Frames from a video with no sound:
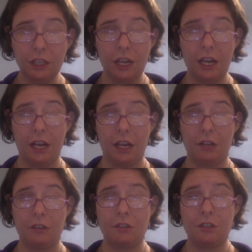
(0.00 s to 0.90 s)

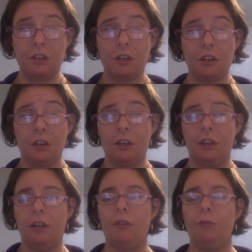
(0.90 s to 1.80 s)
and
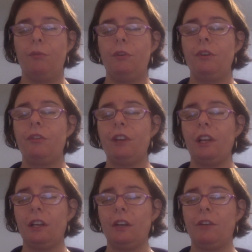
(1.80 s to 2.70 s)
uh, you see a
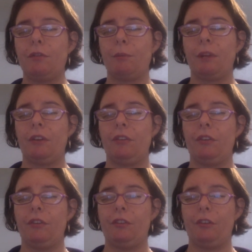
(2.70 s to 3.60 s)
lot of different
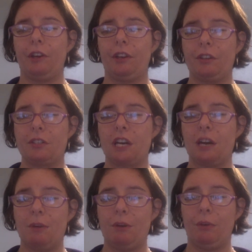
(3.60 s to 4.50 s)
places during this
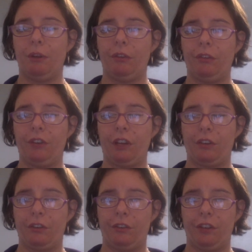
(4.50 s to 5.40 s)
time, and you really get
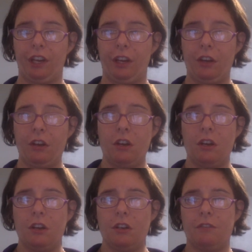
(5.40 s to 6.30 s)
to see
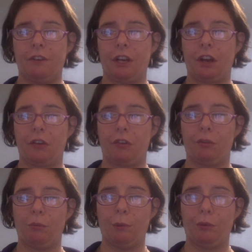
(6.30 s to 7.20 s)
different characters
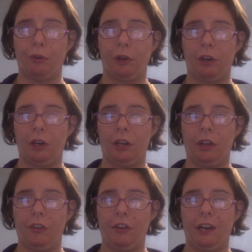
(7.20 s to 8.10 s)
and what was going on
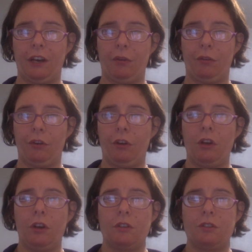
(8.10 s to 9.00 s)
in the town
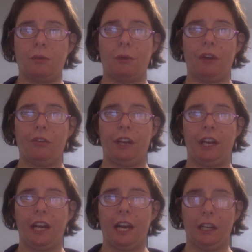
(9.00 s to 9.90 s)

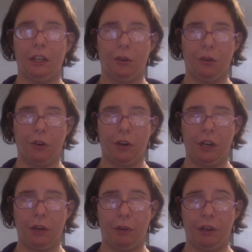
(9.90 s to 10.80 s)
surrounding Alinor
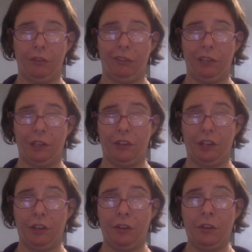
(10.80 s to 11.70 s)
and around
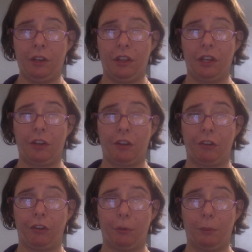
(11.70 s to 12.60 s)
London. I think it takes
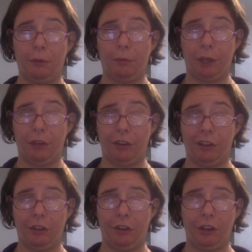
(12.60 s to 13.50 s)
a little bit of place in
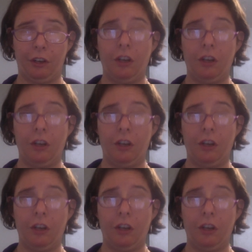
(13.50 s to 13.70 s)
London.